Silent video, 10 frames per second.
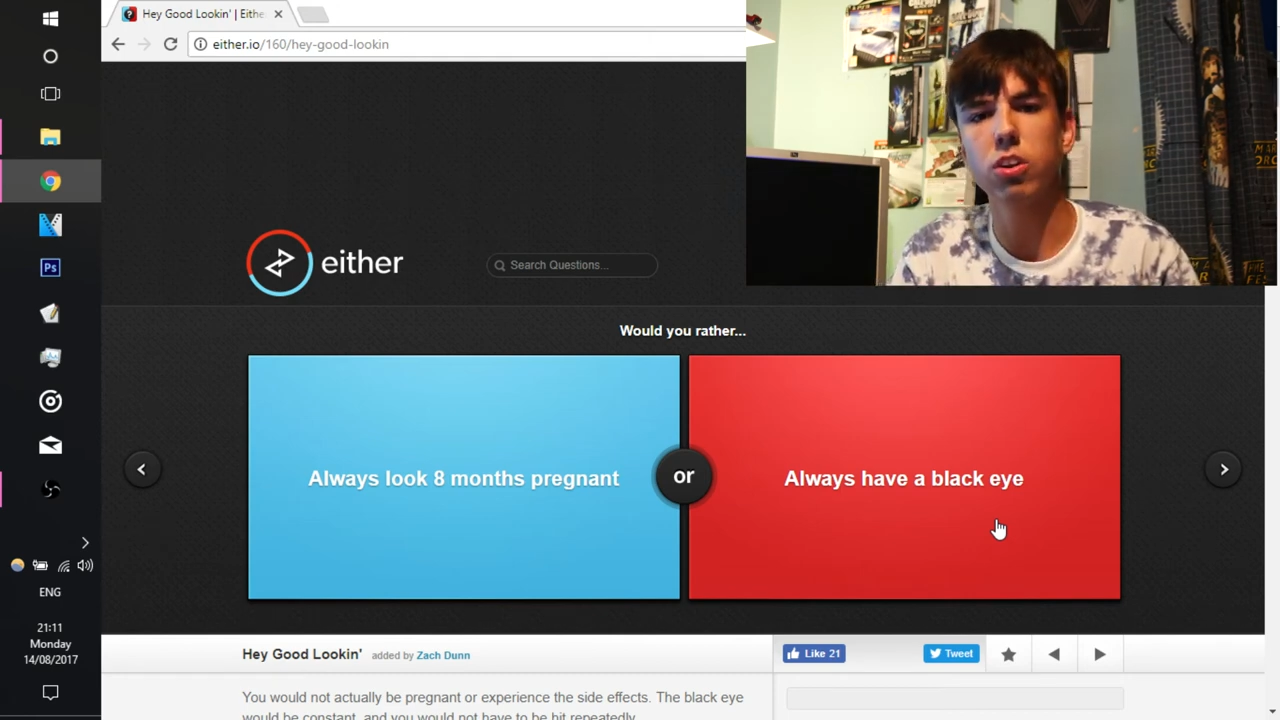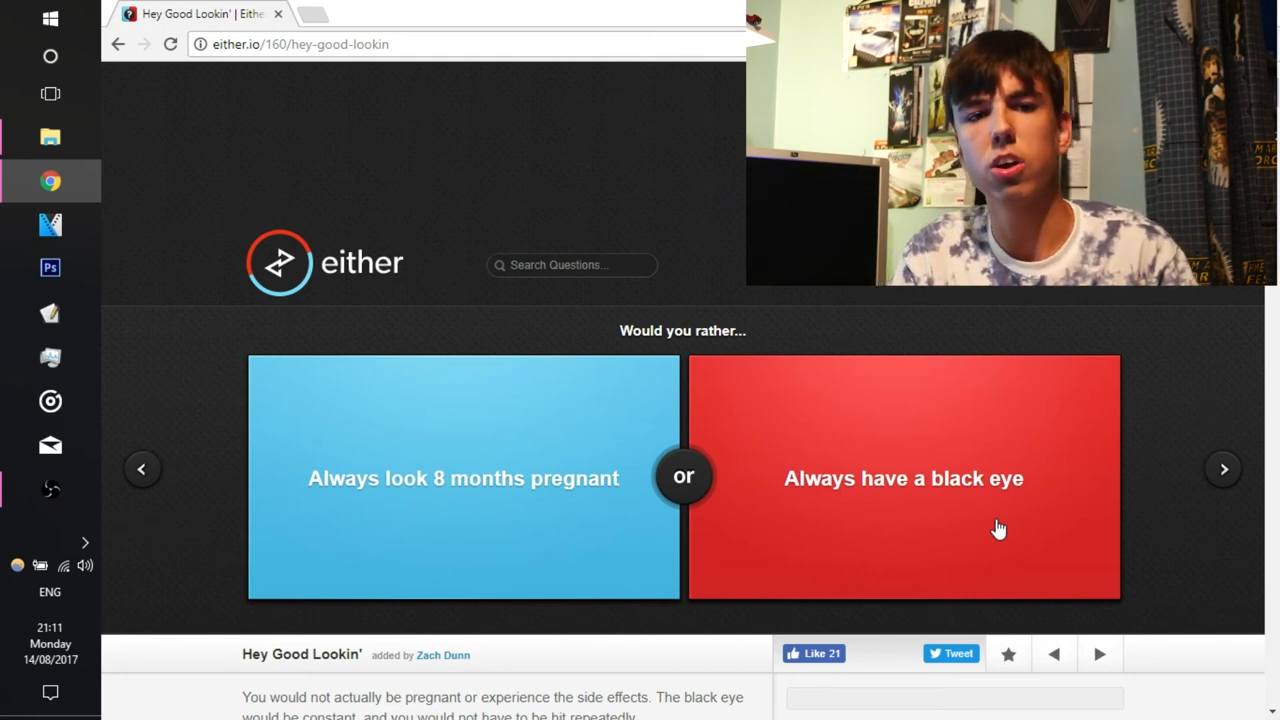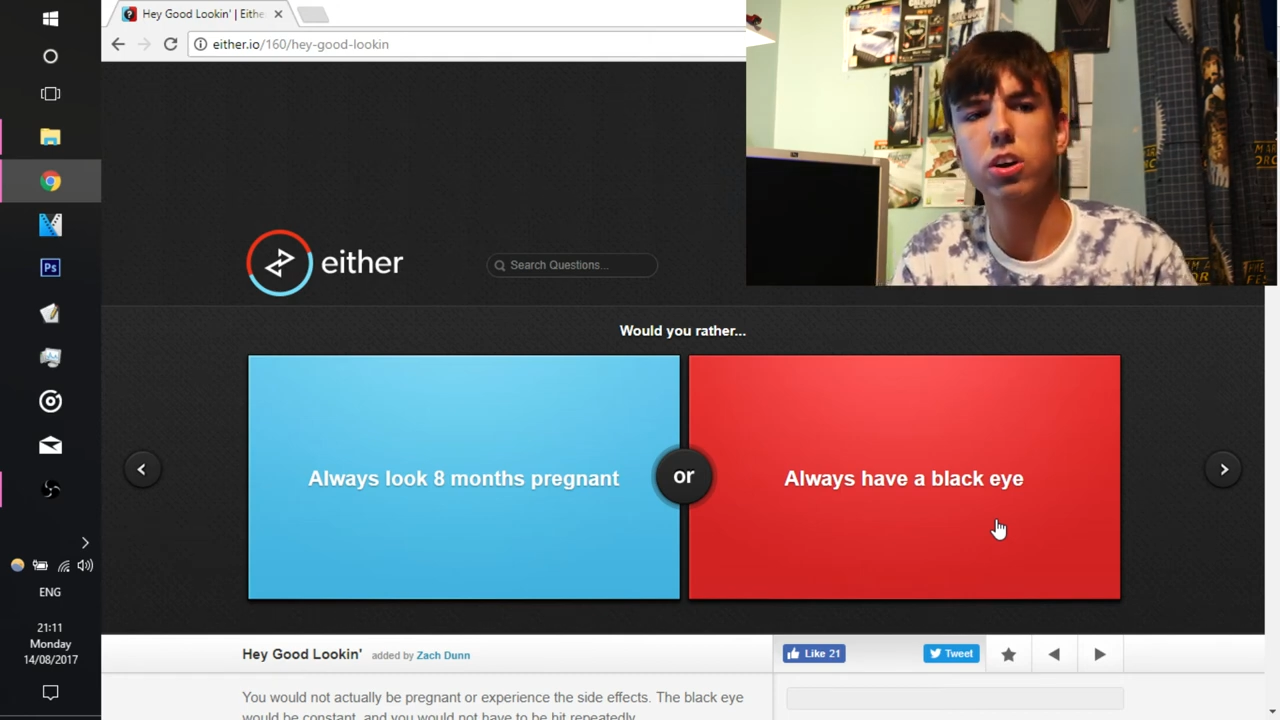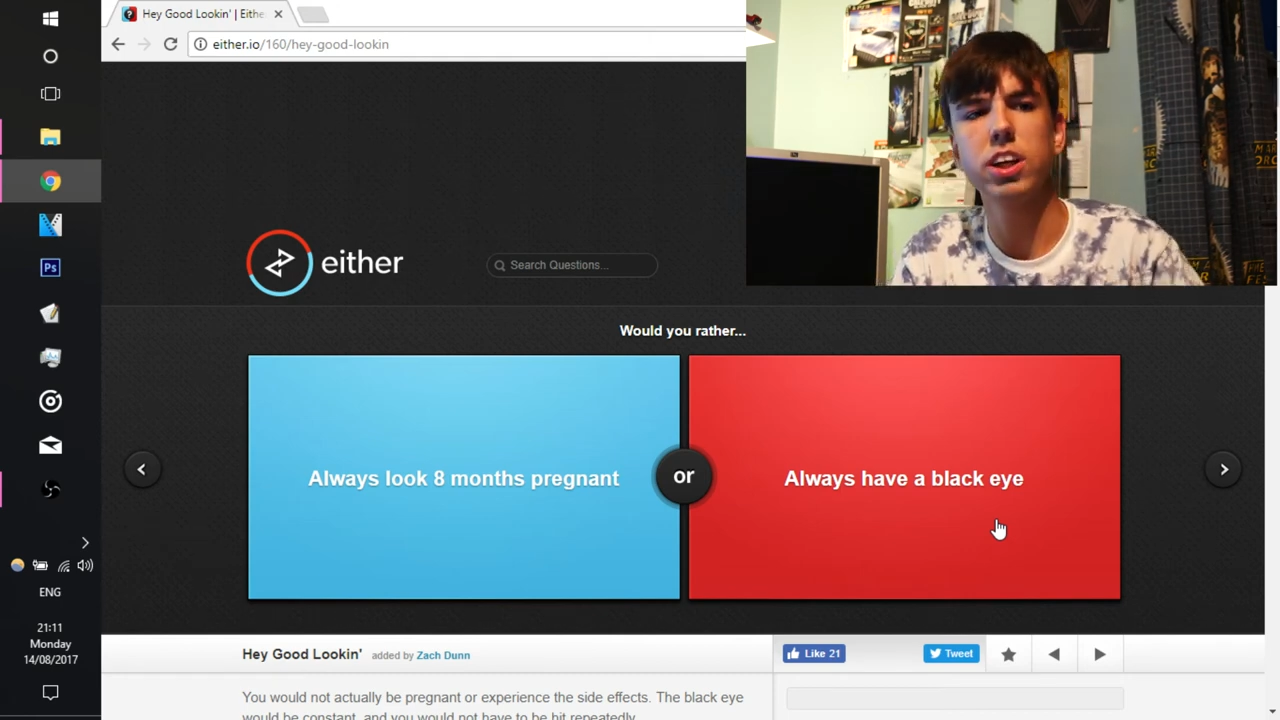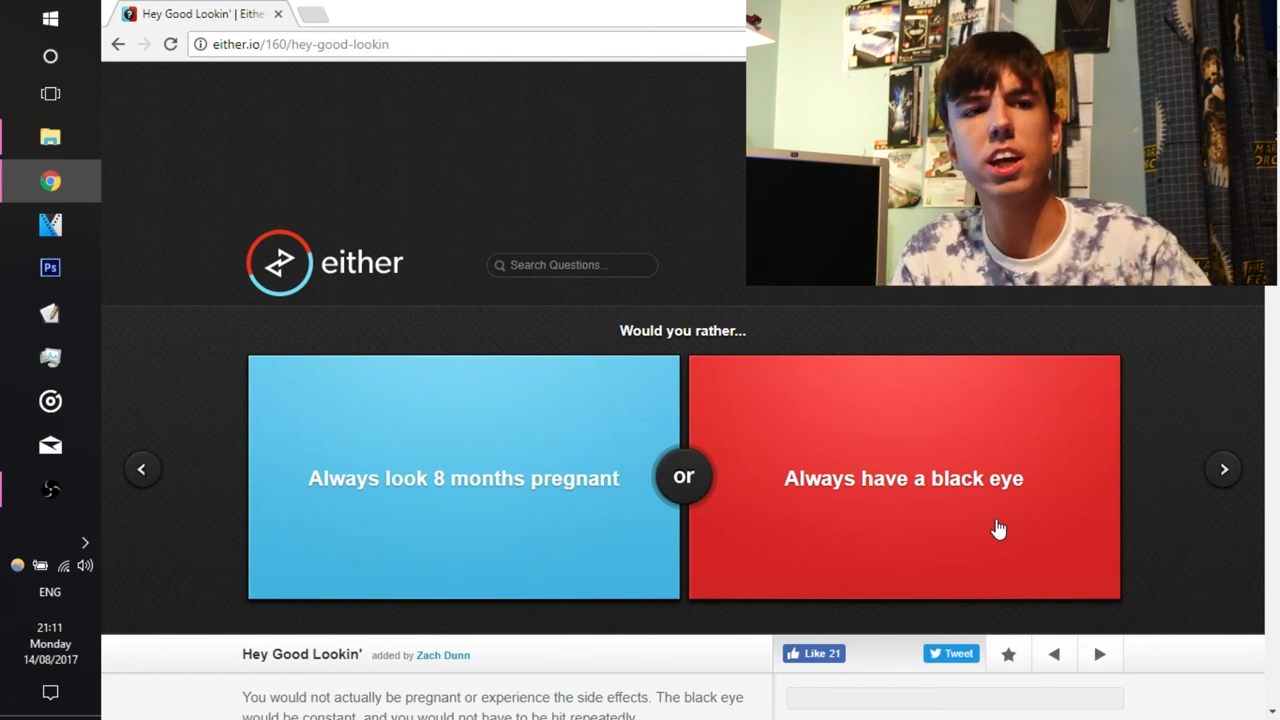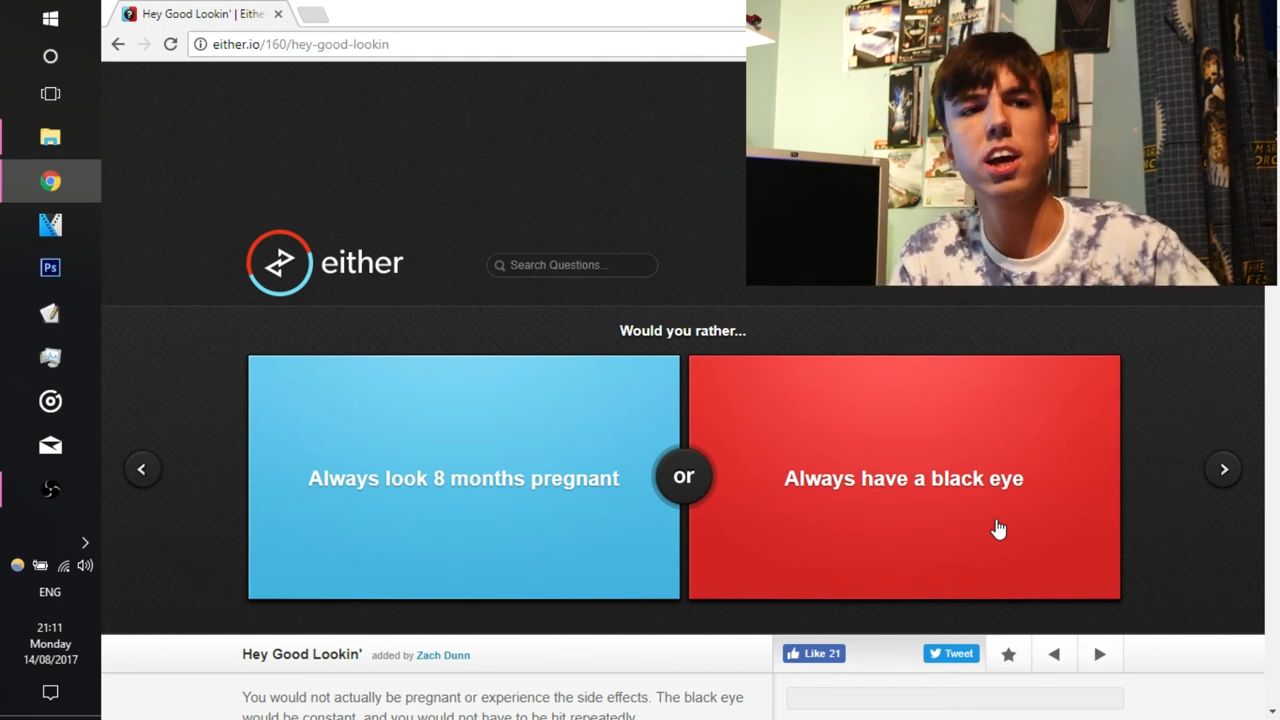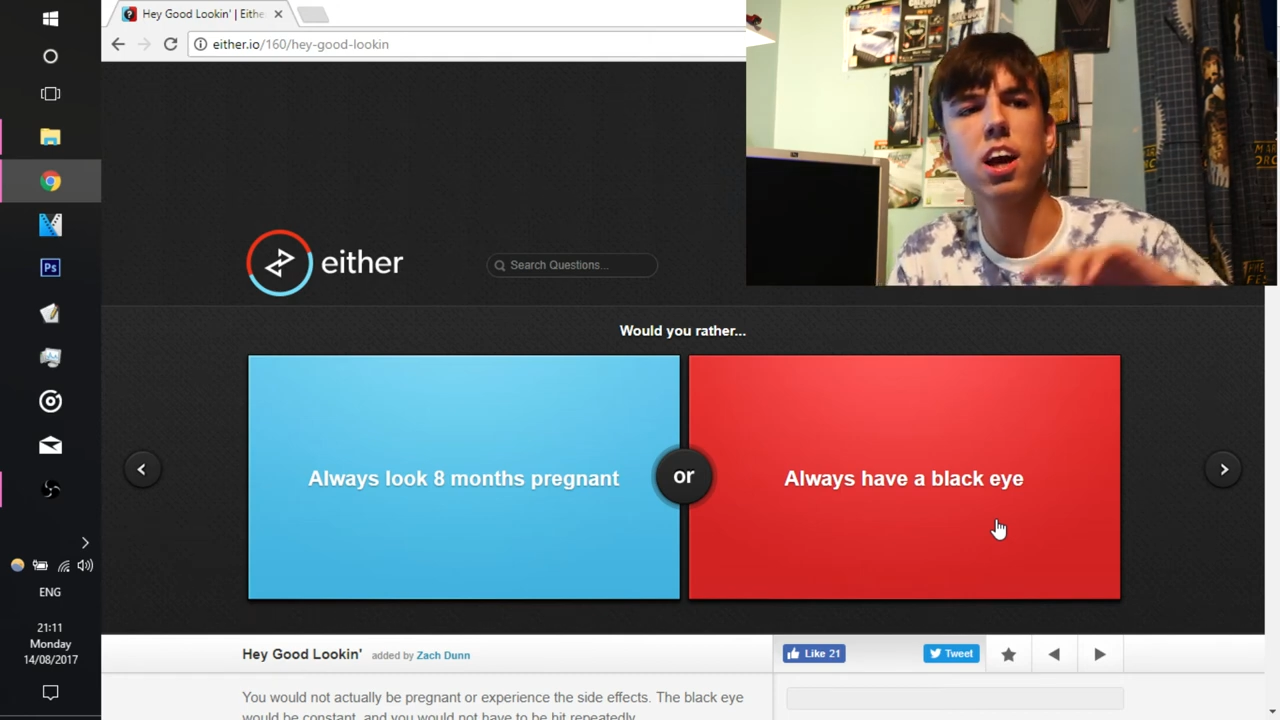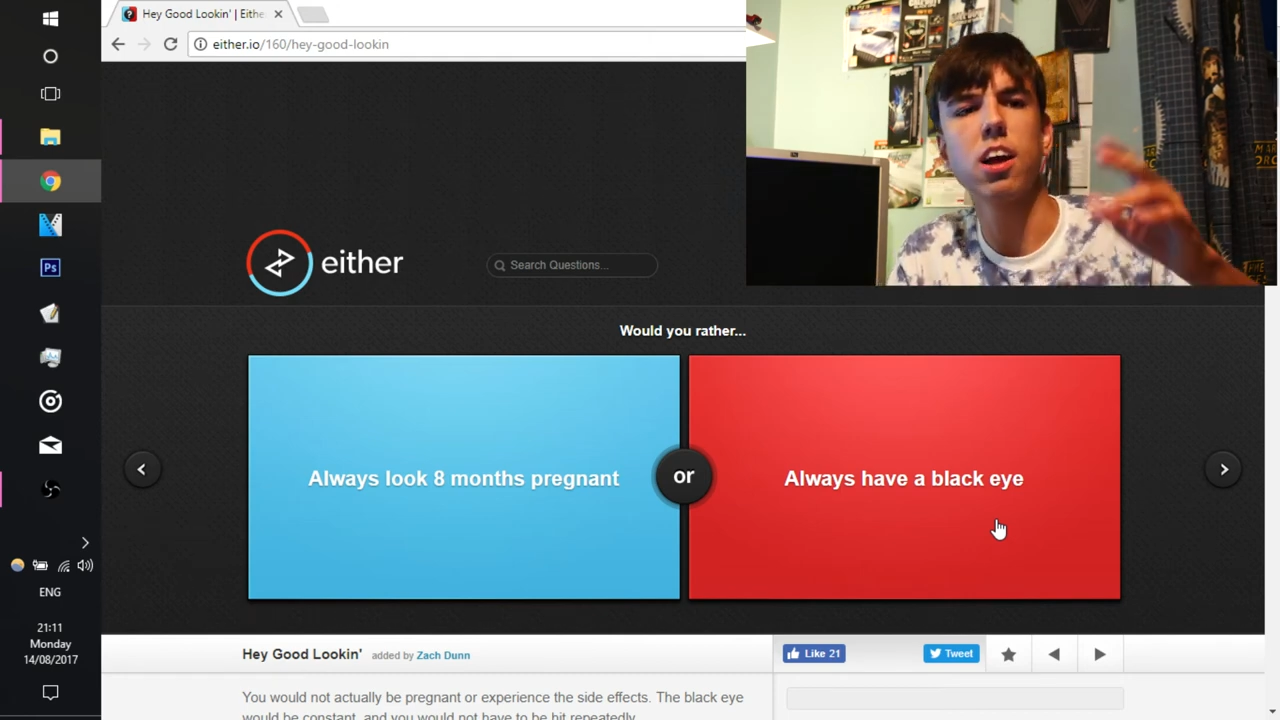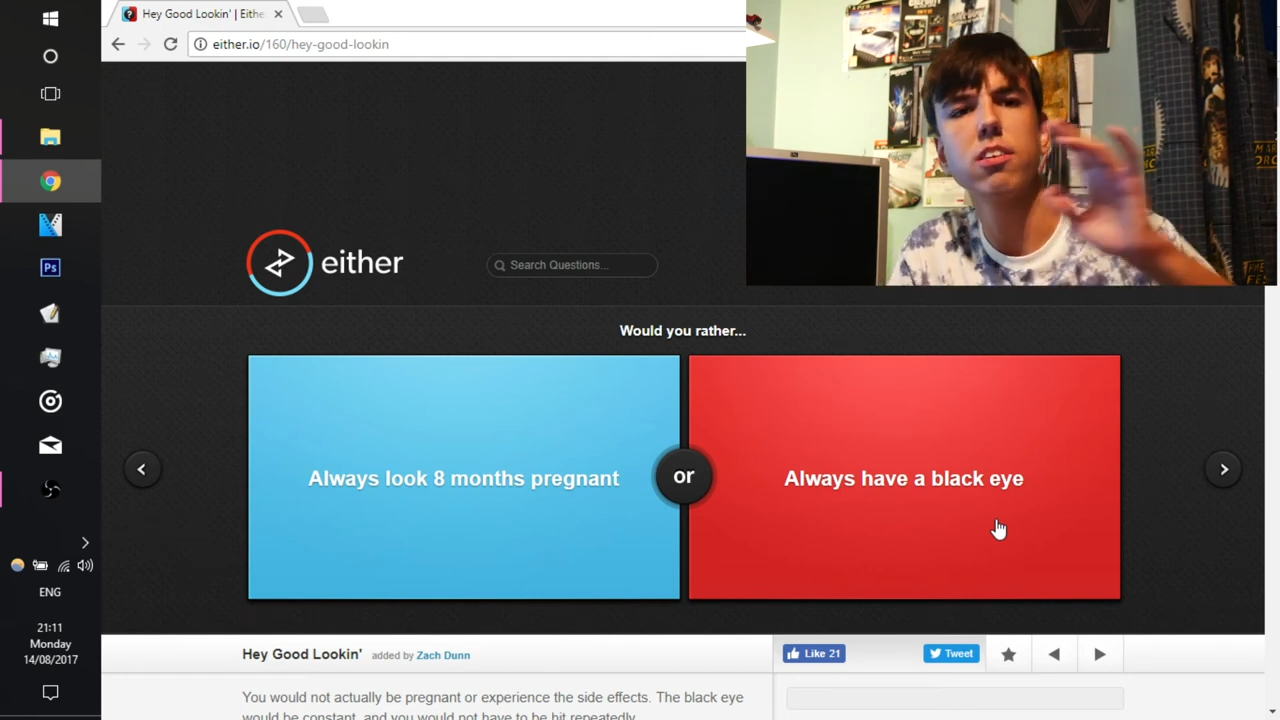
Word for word: look, yeah.